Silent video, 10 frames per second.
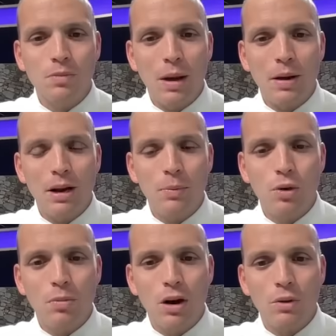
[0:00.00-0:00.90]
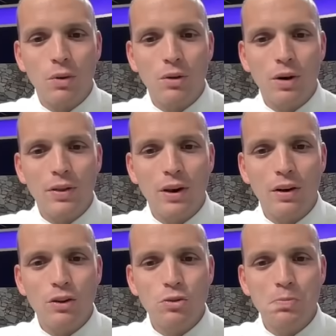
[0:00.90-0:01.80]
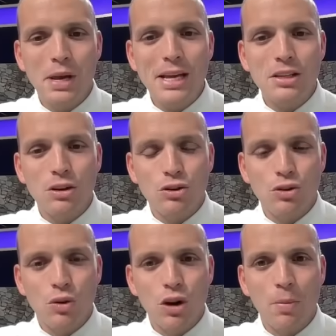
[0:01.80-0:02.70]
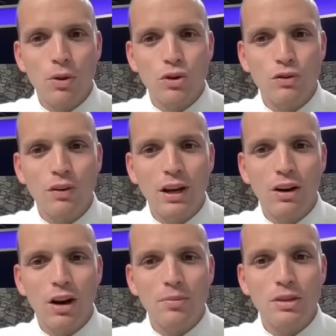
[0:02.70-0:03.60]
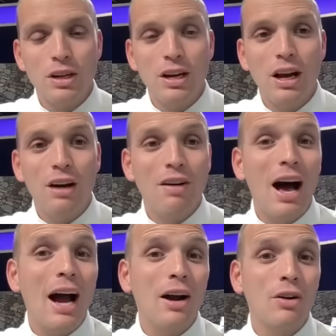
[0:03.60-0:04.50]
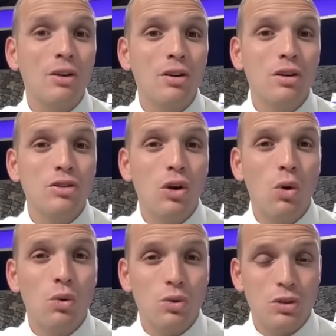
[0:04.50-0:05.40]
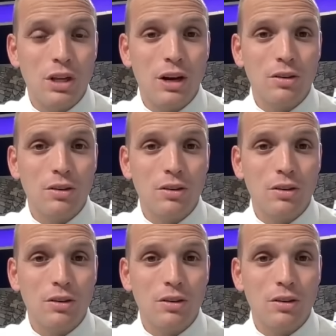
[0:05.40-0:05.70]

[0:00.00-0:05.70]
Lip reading: back it up one model run right there, those pinks that are showing up are those flare-ups of higher totals there.